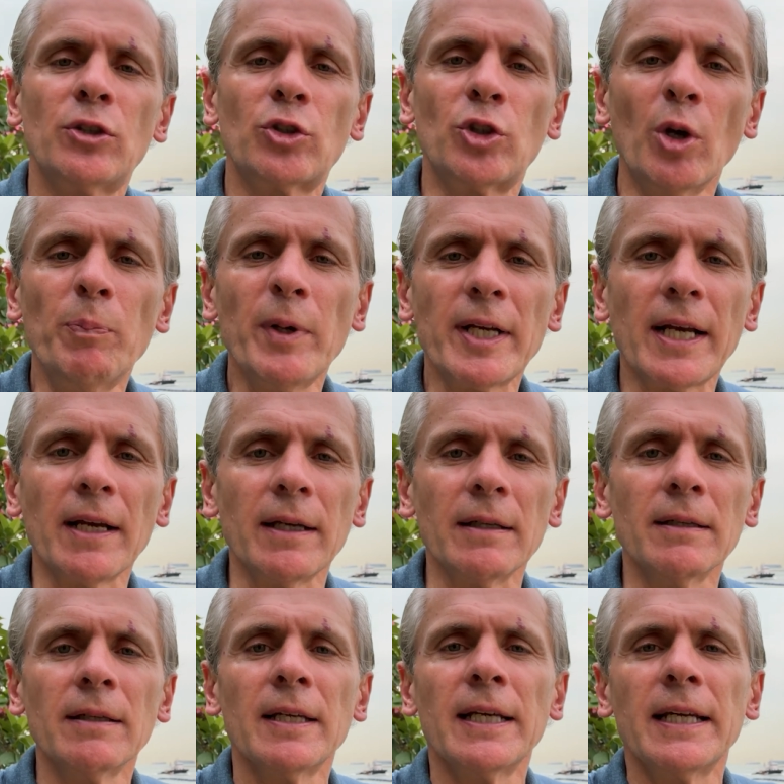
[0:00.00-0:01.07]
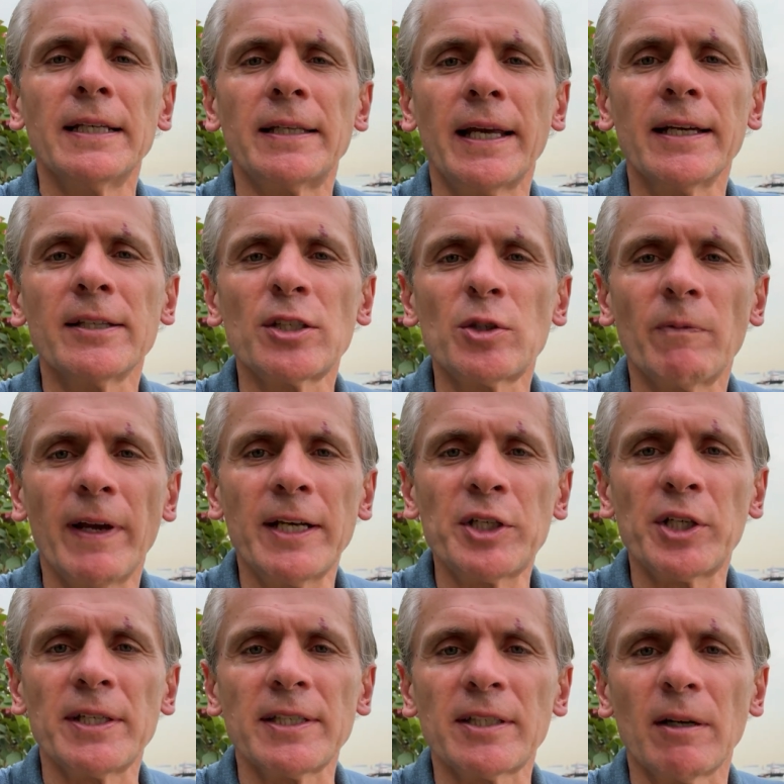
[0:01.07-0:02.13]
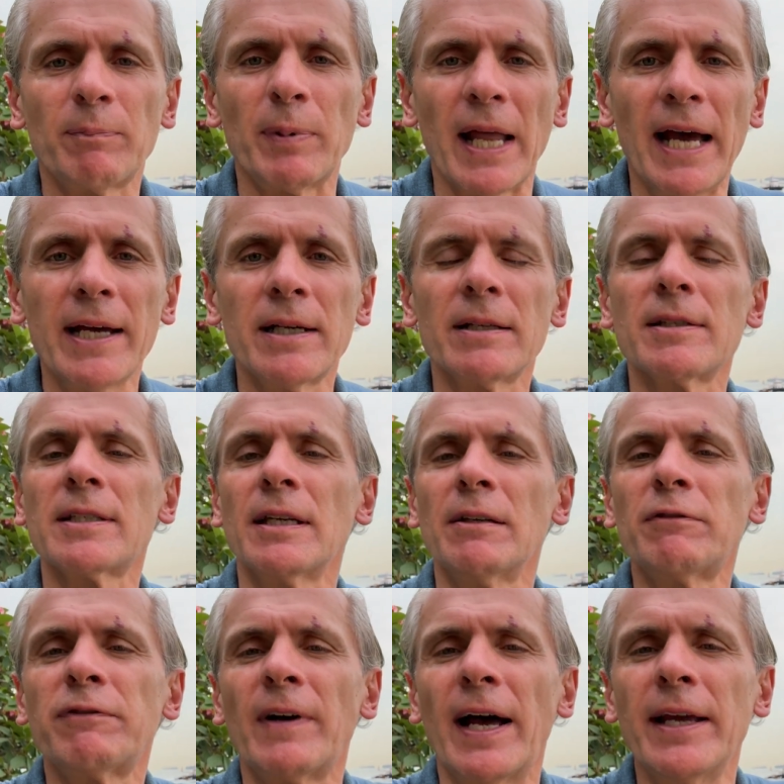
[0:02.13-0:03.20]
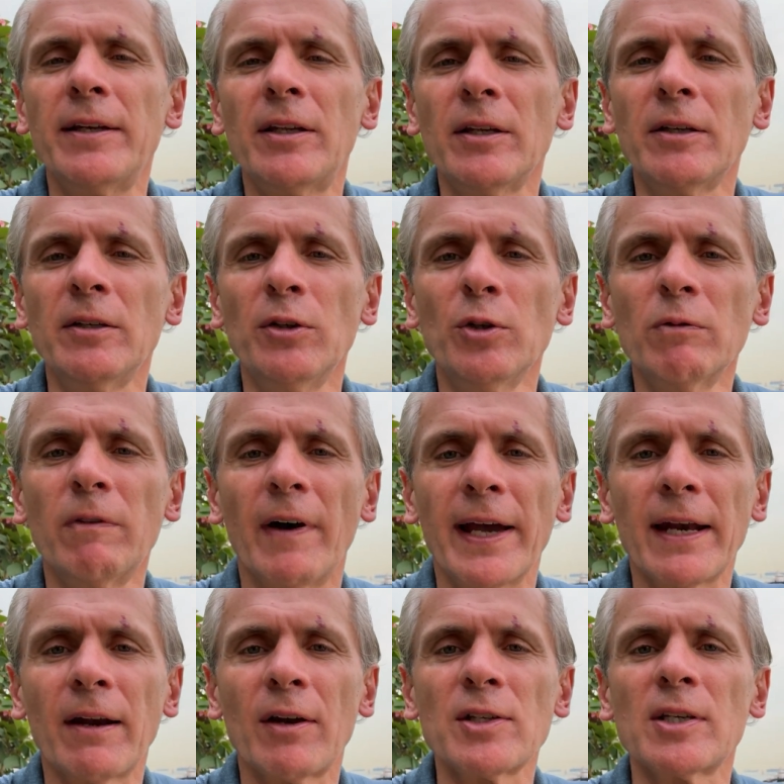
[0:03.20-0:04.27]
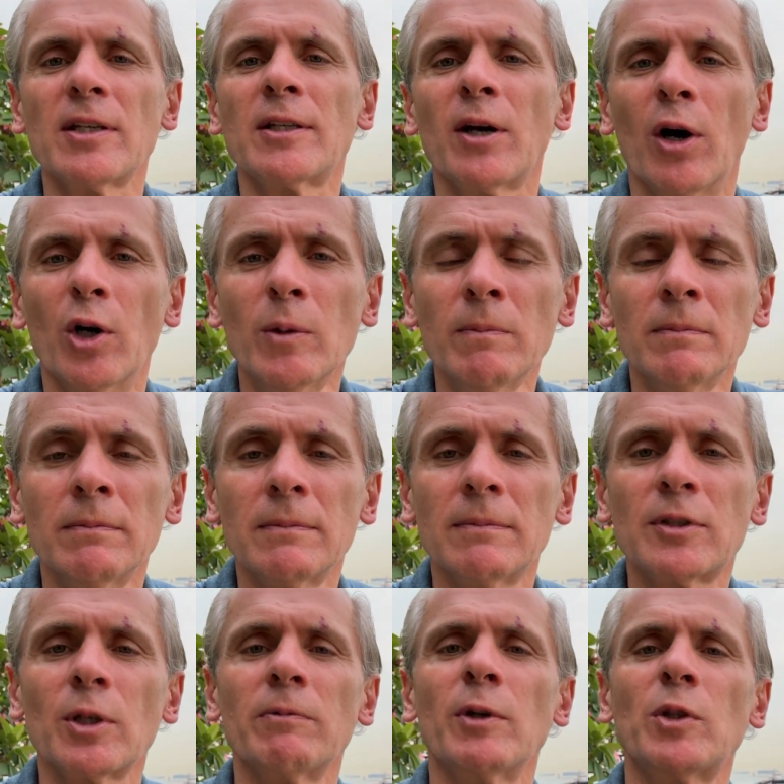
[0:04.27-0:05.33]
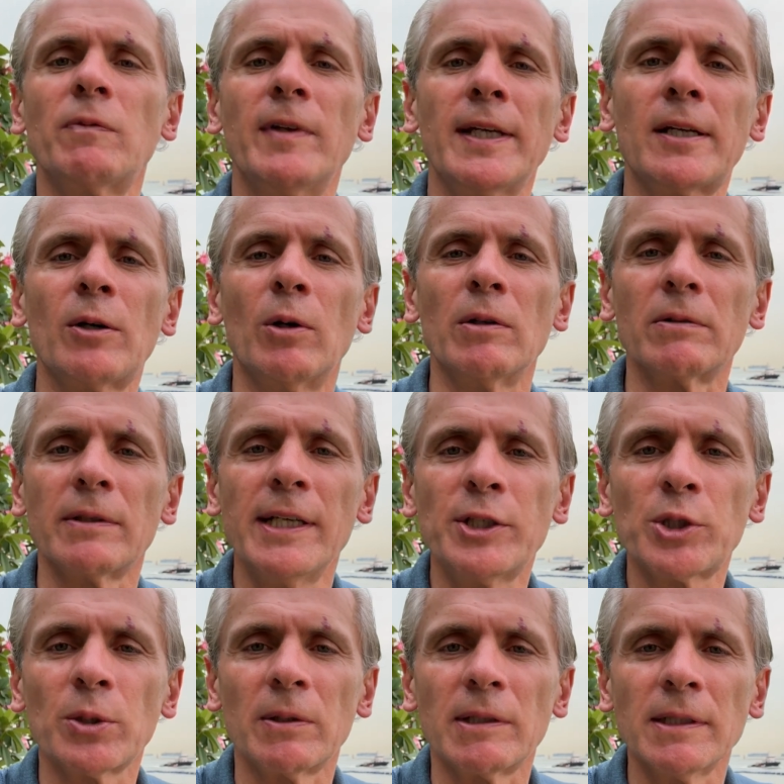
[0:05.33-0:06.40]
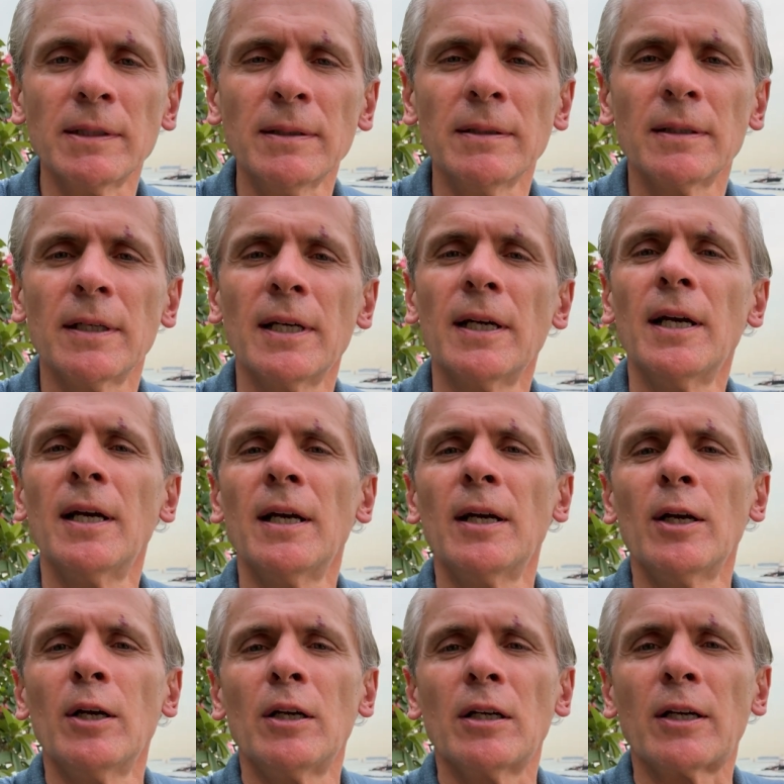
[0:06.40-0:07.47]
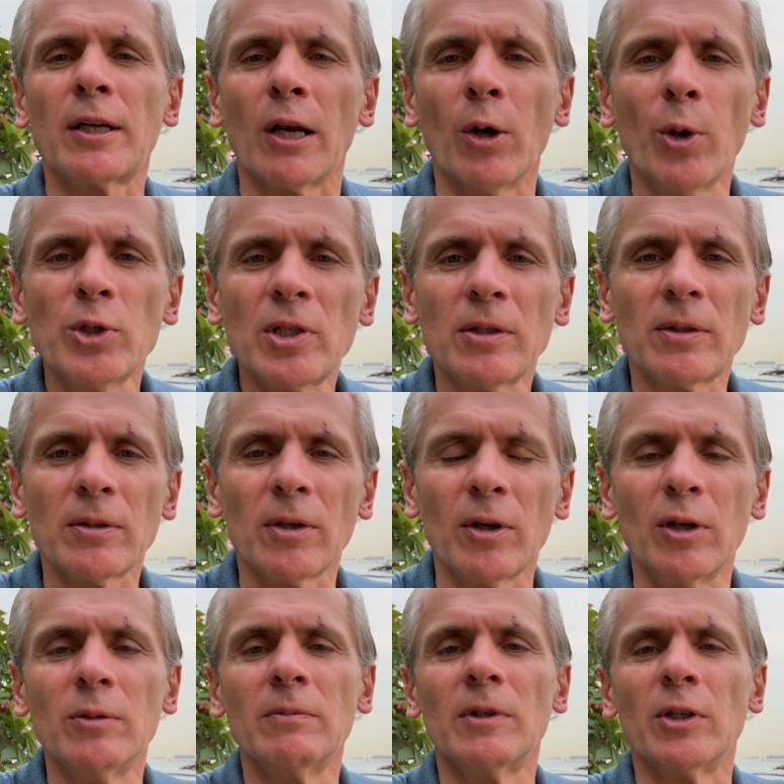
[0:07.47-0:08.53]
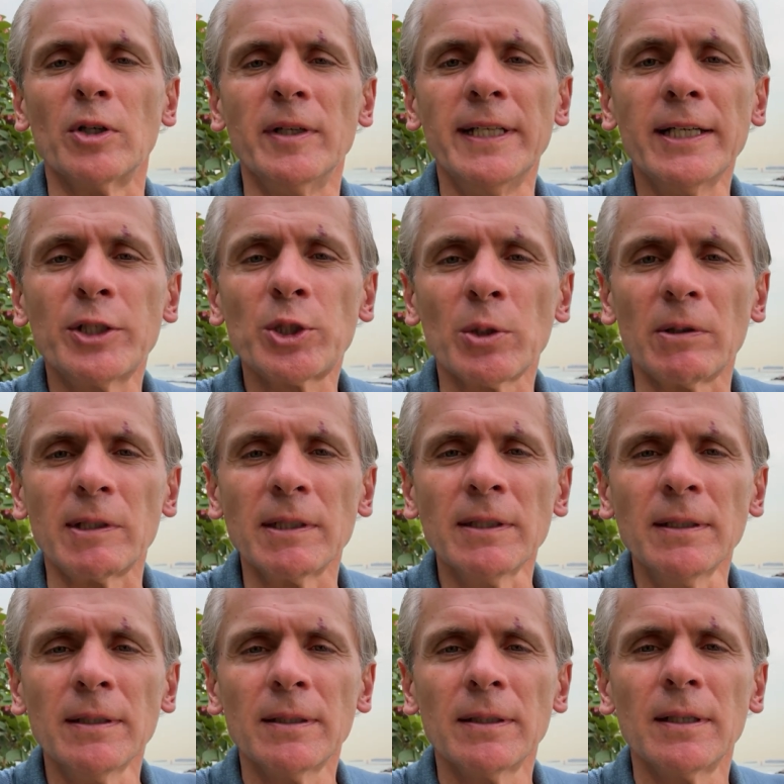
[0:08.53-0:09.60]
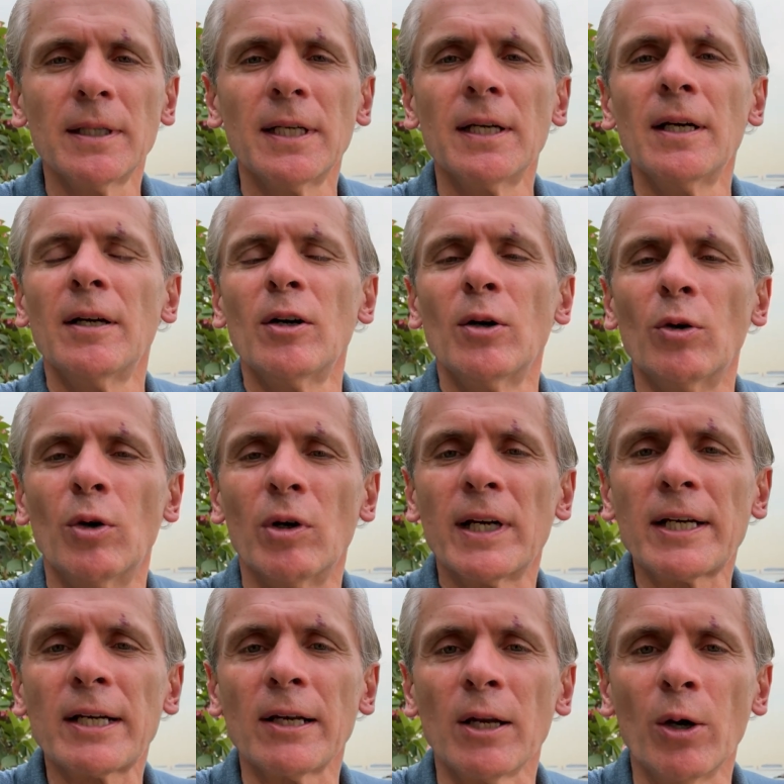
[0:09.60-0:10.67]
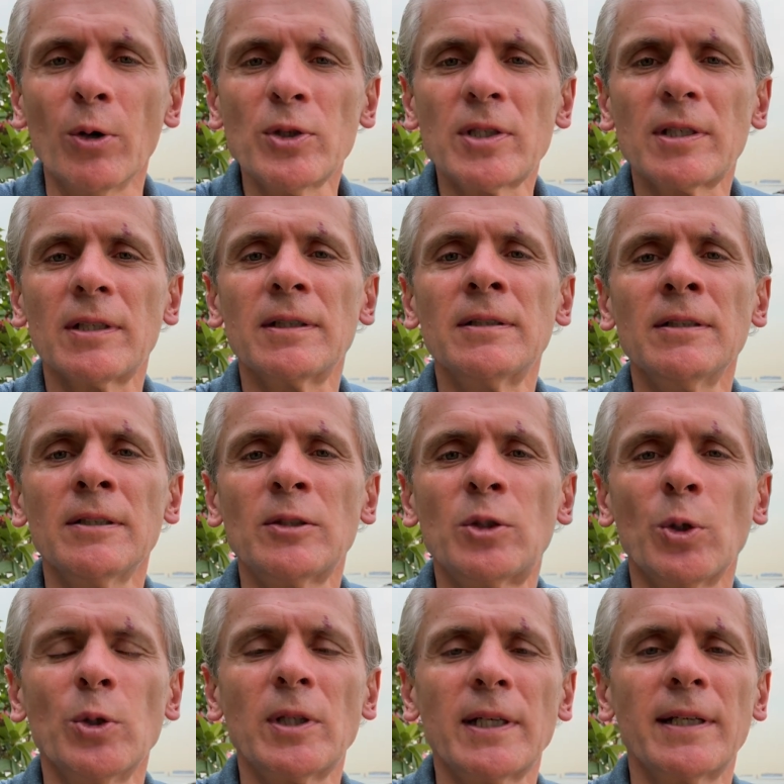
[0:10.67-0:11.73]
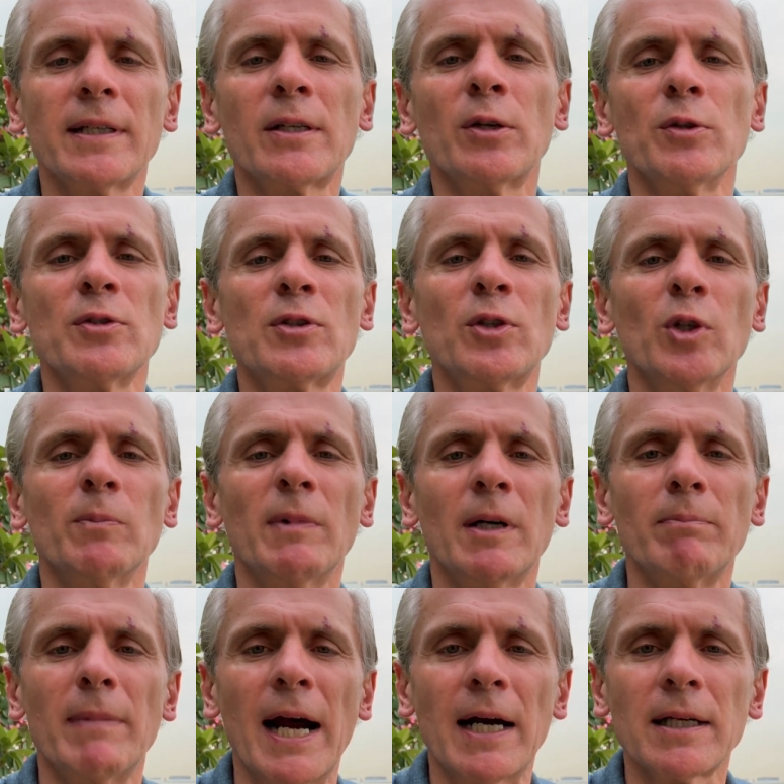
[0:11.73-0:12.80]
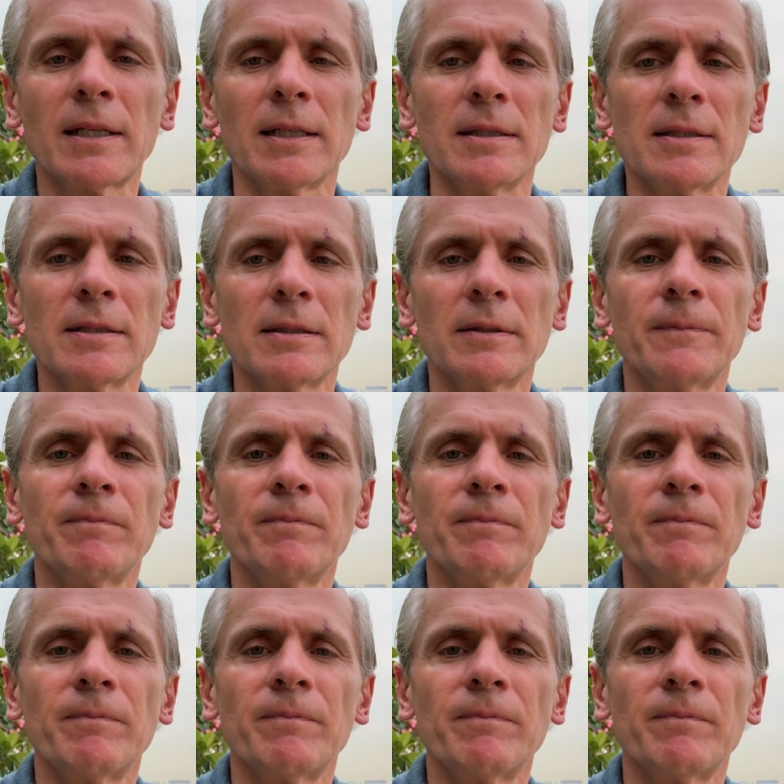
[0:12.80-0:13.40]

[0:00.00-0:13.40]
Typically, they are switching suppliers and finding new vendors at home, so what we call reshoring, closer to home or nearshoring, or closer to their consumer markets.